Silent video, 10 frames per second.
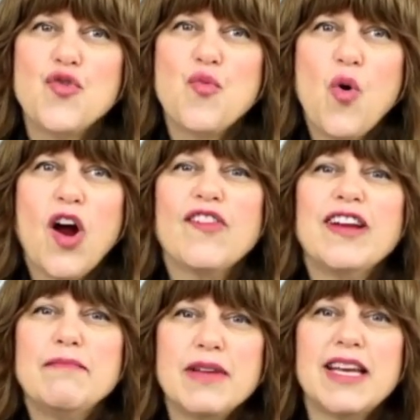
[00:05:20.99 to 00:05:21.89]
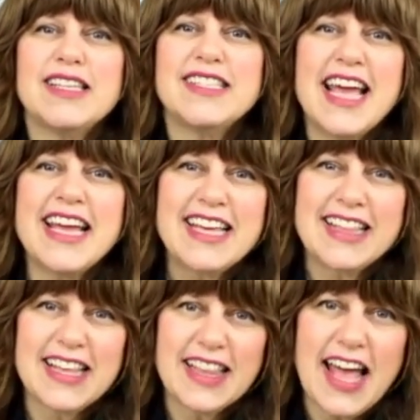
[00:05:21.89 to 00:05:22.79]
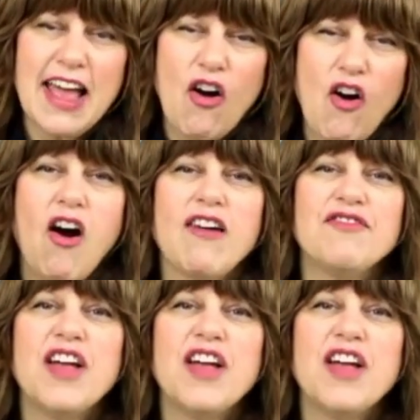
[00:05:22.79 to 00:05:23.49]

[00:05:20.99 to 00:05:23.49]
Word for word: warrant me taking the lei off